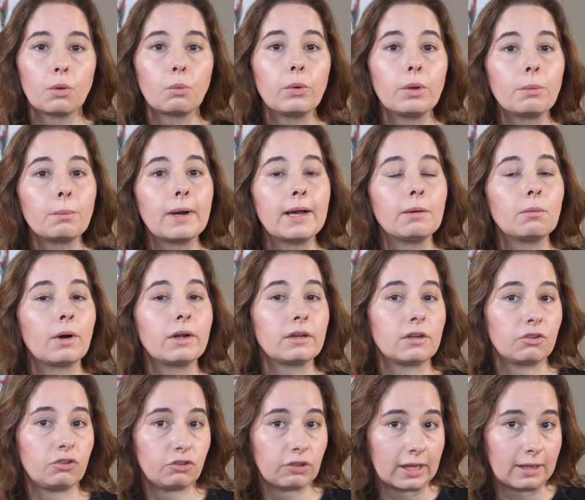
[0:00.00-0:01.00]
We might want
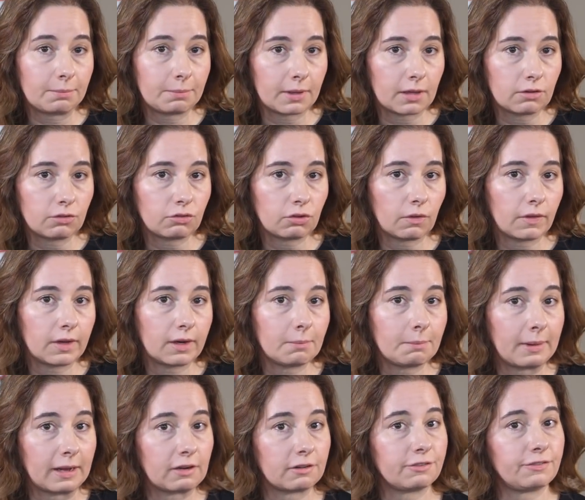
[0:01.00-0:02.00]
to shape it so that
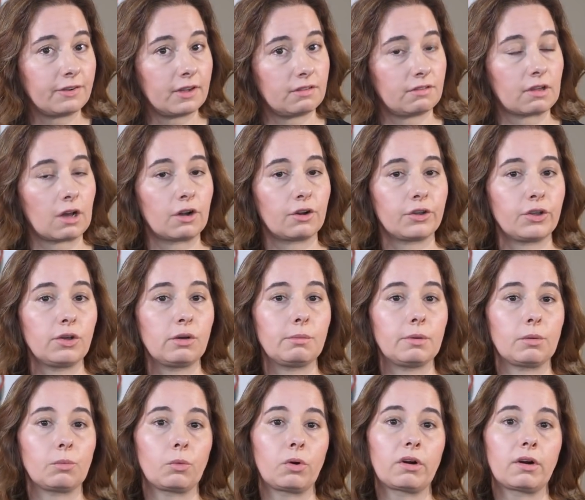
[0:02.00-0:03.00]
it better fits our
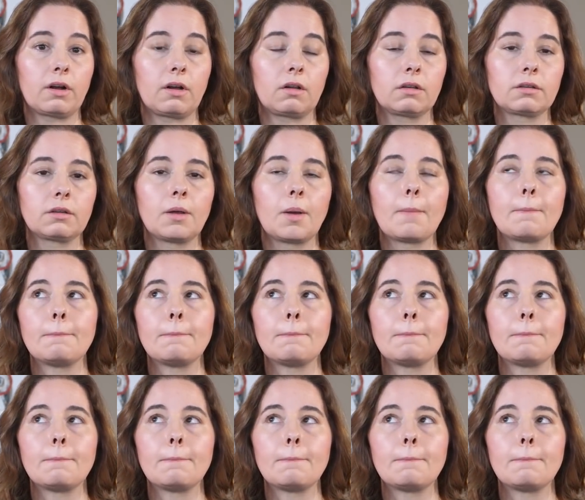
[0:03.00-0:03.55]
human world,